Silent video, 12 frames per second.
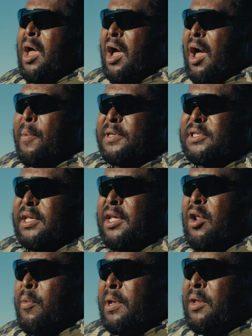Obviously, you
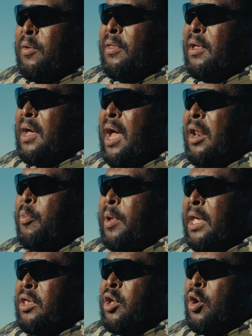know, we do the
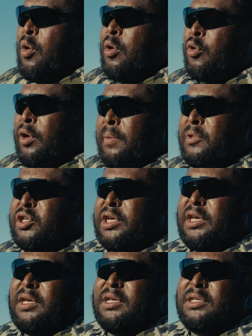jalapeno, cream
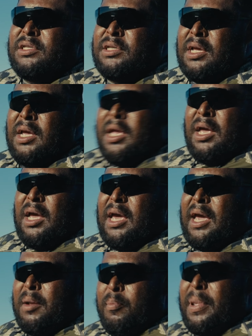cheese,
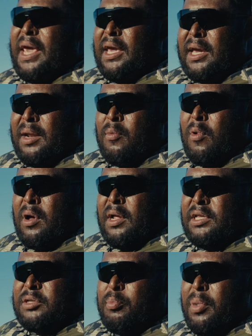and bacon
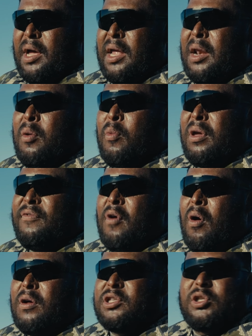ones, but we've
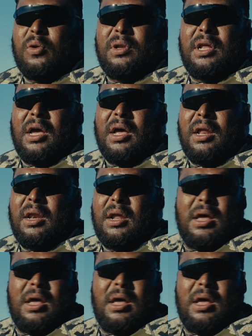also done.